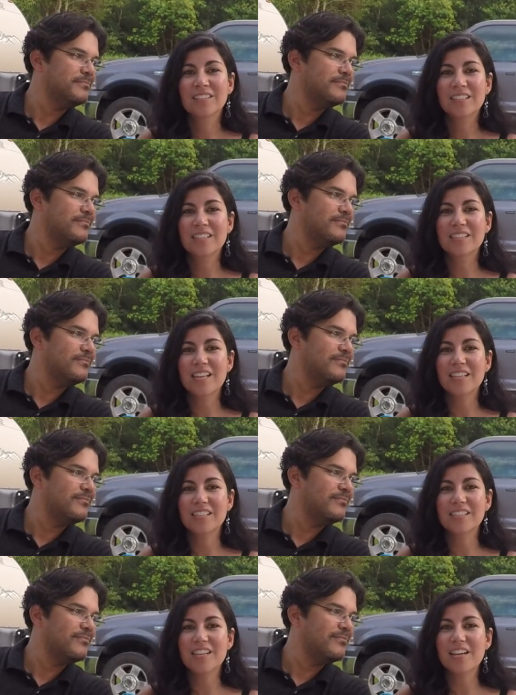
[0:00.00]
Speaker 1: Exciting
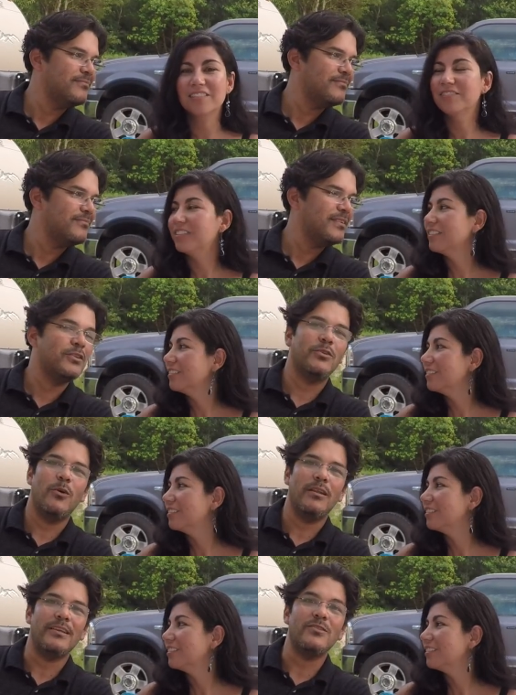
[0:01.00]
stuff.
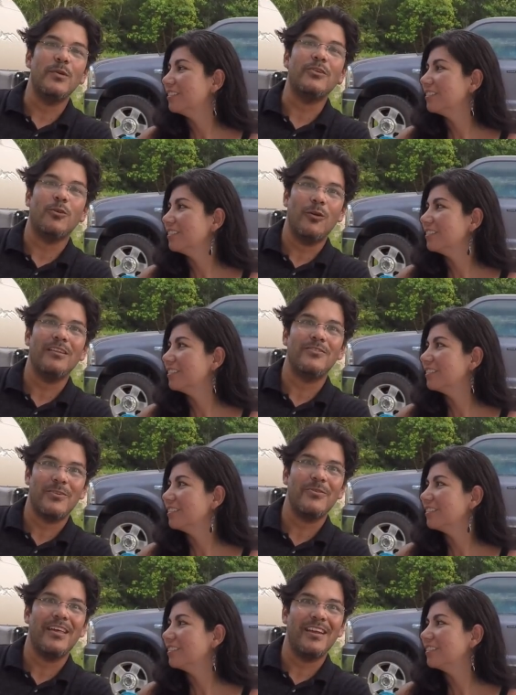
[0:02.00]
Speaker 2: Totally. So we could totally
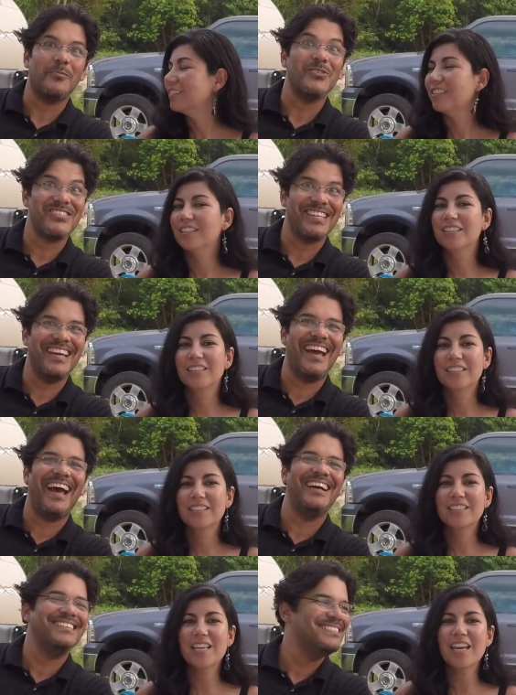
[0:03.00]
screw that up. We'll see.
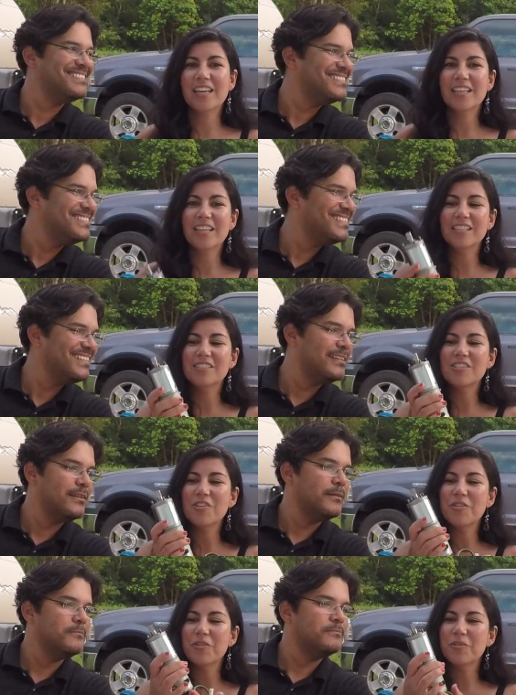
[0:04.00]
Speaker 1: Yeah, and
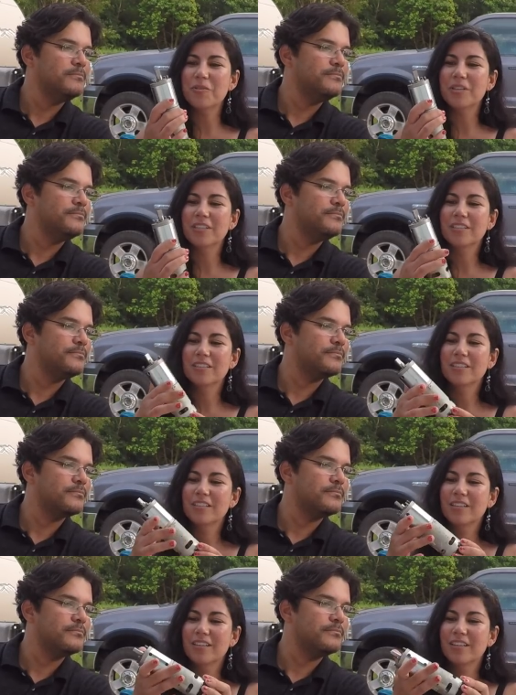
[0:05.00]
so
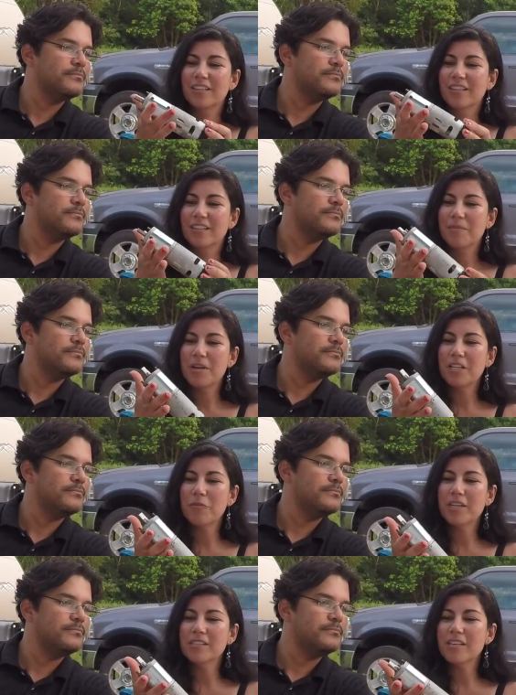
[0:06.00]
probably
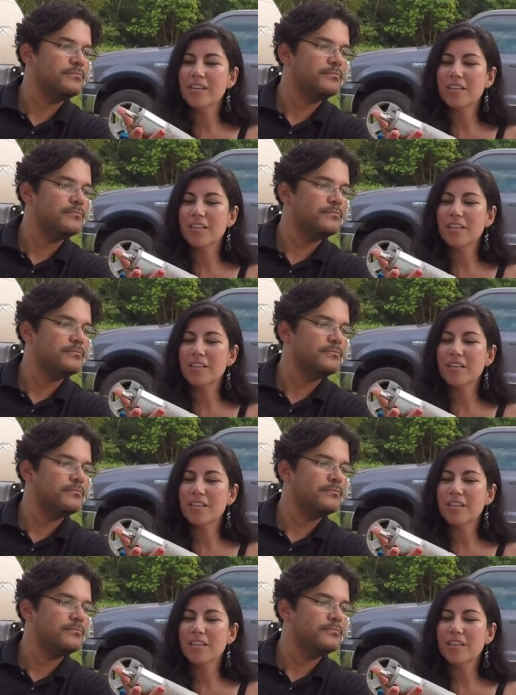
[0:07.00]
weighs like